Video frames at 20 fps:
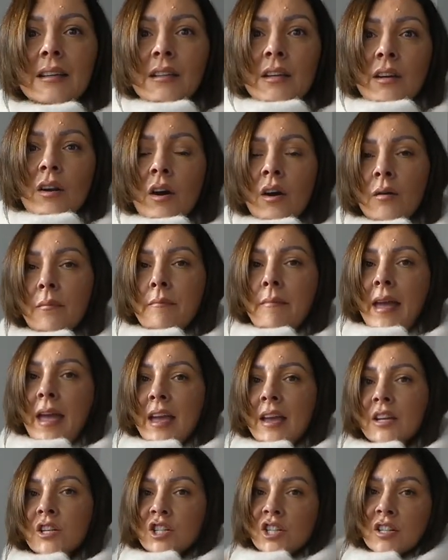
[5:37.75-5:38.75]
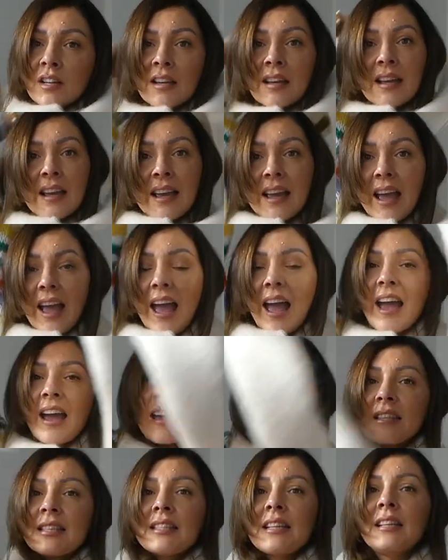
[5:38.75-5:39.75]
you know, beige
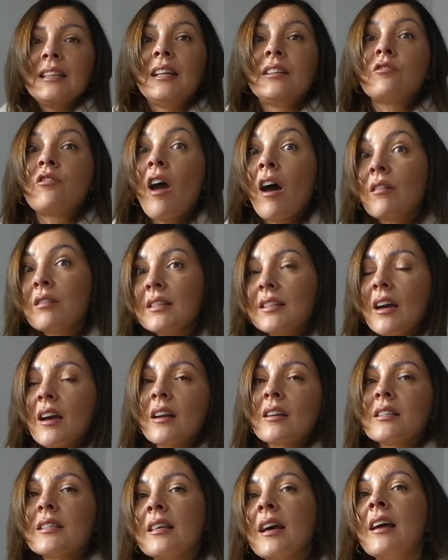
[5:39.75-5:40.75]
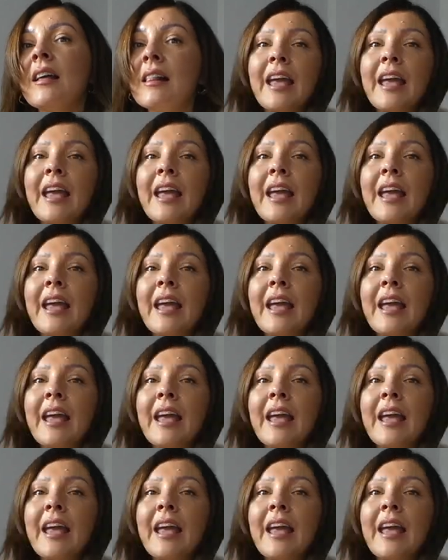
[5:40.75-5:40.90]
as the trousers.